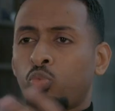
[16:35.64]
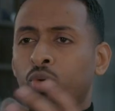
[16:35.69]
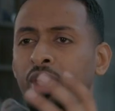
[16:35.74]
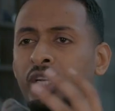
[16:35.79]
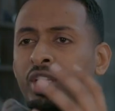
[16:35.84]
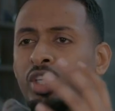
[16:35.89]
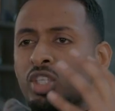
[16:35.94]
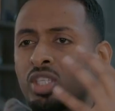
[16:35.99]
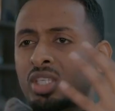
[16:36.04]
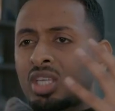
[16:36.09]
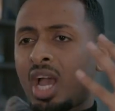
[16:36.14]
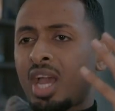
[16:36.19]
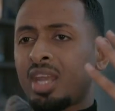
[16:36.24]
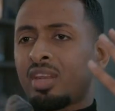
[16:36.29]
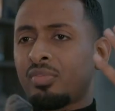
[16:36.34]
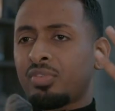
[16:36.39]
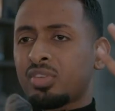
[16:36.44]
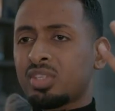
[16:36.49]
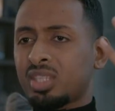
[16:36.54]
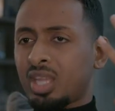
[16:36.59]
really just kind
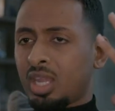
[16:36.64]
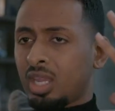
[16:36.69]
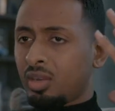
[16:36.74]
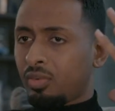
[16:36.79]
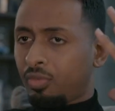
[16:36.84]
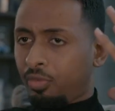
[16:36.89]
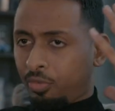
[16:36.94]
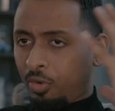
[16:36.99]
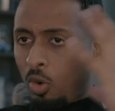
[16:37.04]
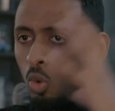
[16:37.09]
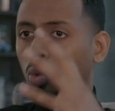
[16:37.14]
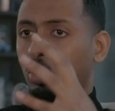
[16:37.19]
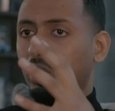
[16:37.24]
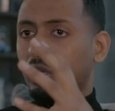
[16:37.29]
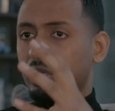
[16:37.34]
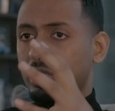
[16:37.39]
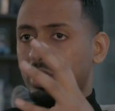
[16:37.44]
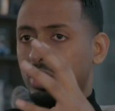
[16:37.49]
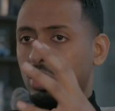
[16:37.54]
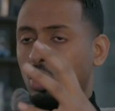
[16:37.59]
of staying
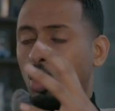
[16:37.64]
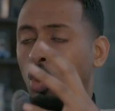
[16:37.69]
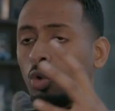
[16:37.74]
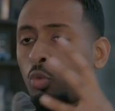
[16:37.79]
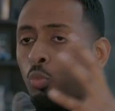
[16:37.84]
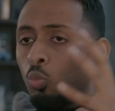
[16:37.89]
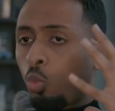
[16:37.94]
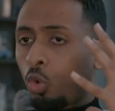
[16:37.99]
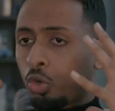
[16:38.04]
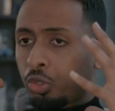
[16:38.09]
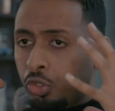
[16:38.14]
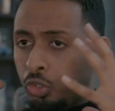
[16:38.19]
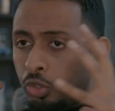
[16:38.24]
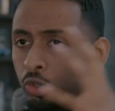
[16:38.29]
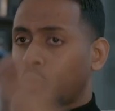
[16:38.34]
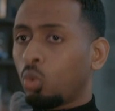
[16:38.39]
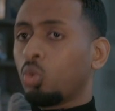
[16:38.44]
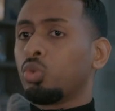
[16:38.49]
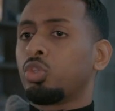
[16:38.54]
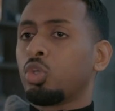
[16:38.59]
focused on what
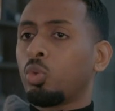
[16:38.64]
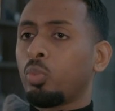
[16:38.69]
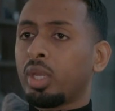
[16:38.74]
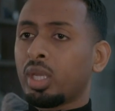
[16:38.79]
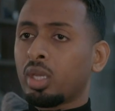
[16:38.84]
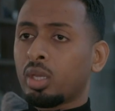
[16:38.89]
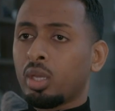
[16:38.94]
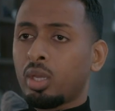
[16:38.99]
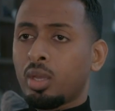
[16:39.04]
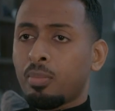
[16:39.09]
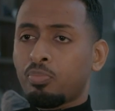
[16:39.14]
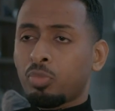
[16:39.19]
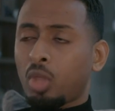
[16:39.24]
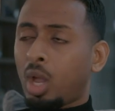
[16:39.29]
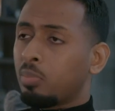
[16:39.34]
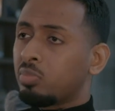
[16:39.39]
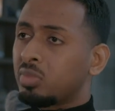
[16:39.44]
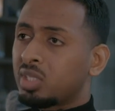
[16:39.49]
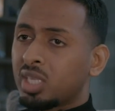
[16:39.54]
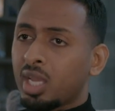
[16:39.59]
you're doing.
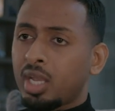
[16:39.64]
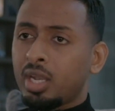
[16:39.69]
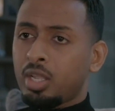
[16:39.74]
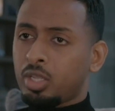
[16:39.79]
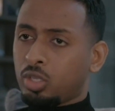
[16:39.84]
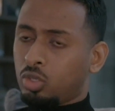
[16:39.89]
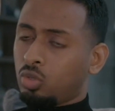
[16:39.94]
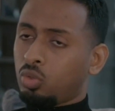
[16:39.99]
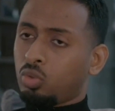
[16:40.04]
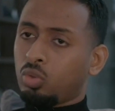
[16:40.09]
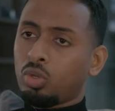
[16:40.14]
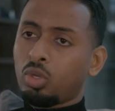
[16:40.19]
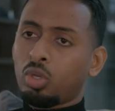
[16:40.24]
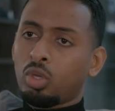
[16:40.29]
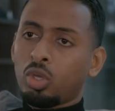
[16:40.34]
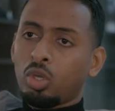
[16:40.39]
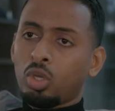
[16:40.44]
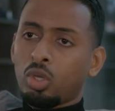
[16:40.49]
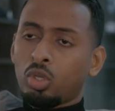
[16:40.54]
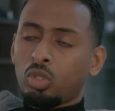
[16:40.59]
I'm telling you,
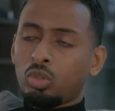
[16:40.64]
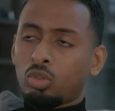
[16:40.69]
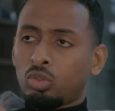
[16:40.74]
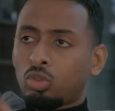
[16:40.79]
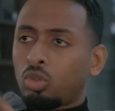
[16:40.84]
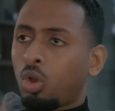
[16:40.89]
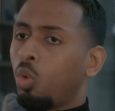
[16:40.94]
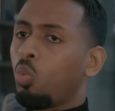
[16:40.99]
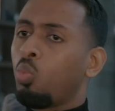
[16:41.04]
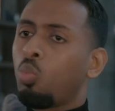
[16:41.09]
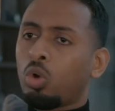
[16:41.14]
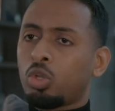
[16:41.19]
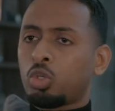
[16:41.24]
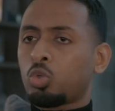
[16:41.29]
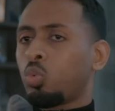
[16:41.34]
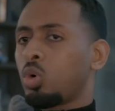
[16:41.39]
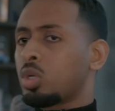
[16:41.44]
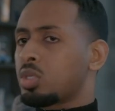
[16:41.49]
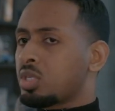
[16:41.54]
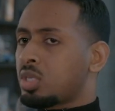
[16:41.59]
don't
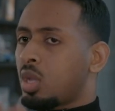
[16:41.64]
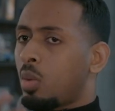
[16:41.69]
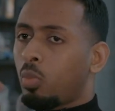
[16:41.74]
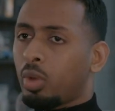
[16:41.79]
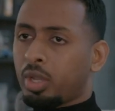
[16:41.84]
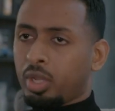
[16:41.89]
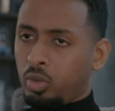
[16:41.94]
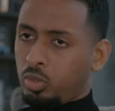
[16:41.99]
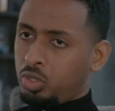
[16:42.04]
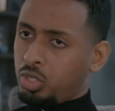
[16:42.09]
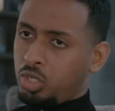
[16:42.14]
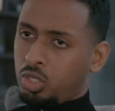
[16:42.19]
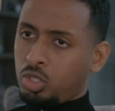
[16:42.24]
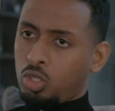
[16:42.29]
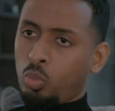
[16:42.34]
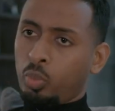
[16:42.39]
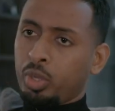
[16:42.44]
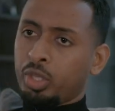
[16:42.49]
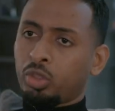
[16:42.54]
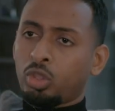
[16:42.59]
watch what someone else is
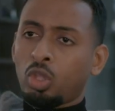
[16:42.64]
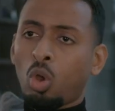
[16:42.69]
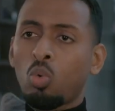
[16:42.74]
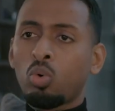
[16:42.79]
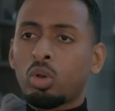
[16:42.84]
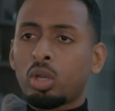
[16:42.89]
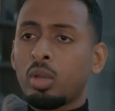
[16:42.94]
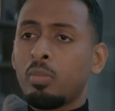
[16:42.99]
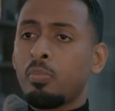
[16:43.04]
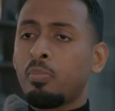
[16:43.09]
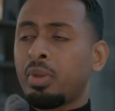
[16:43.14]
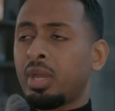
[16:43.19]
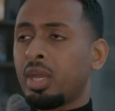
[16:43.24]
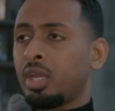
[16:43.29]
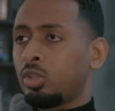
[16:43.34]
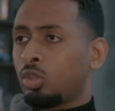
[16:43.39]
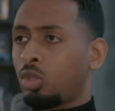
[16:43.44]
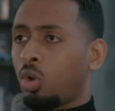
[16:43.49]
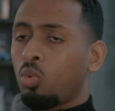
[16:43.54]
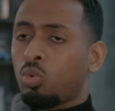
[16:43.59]
doing. Don't
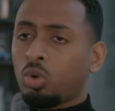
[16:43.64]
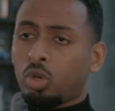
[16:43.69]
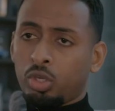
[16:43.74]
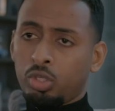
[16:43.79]
compare, don't